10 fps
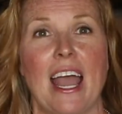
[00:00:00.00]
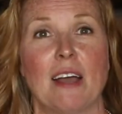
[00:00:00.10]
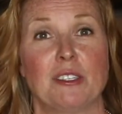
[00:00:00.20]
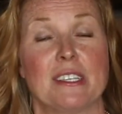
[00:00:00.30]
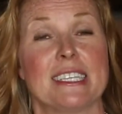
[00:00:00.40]

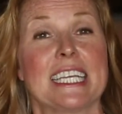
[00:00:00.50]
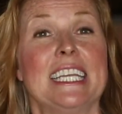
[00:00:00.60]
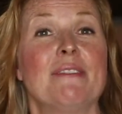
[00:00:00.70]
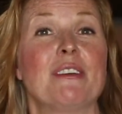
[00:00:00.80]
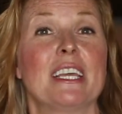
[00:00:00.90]
How to
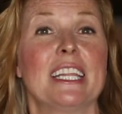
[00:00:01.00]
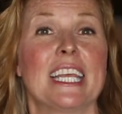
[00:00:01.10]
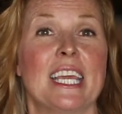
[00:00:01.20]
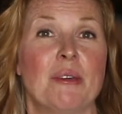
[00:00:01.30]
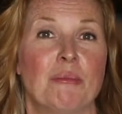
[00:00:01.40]

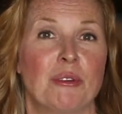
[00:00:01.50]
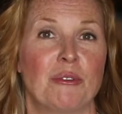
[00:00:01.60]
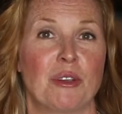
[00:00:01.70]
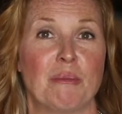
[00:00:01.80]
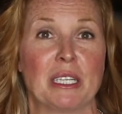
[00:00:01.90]
significantly
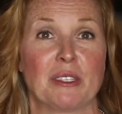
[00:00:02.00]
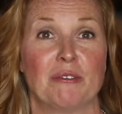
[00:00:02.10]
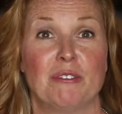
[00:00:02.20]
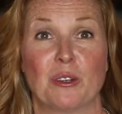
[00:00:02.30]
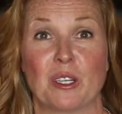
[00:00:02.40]
improve your mental
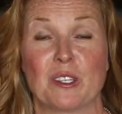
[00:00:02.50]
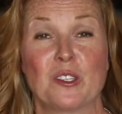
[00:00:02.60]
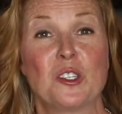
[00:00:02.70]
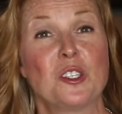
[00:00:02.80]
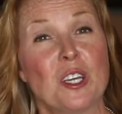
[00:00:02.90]

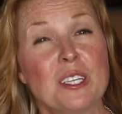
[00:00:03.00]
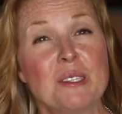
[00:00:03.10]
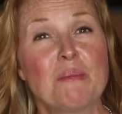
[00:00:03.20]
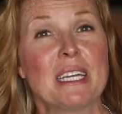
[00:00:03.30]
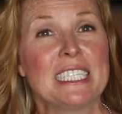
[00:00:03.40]
focus
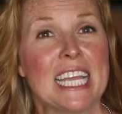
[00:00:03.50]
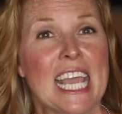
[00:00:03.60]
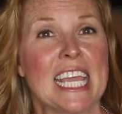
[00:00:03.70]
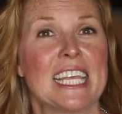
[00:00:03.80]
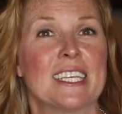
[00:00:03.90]
just by
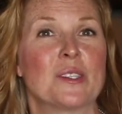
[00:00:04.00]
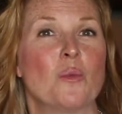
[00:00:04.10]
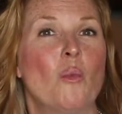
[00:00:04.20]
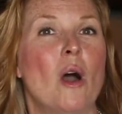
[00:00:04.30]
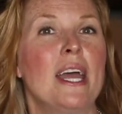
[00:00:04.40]
taking
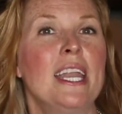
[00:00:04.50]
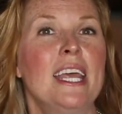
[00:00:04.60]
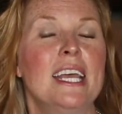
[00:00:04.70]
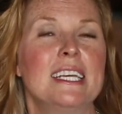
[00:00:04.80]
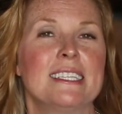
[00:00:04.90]
this
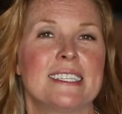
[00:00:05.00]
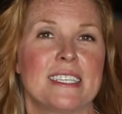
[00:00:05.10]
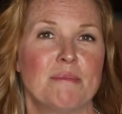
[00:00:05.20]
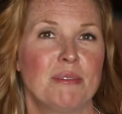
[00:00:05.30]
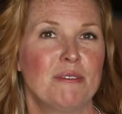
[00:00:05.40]
1
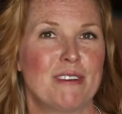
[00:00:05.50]
simple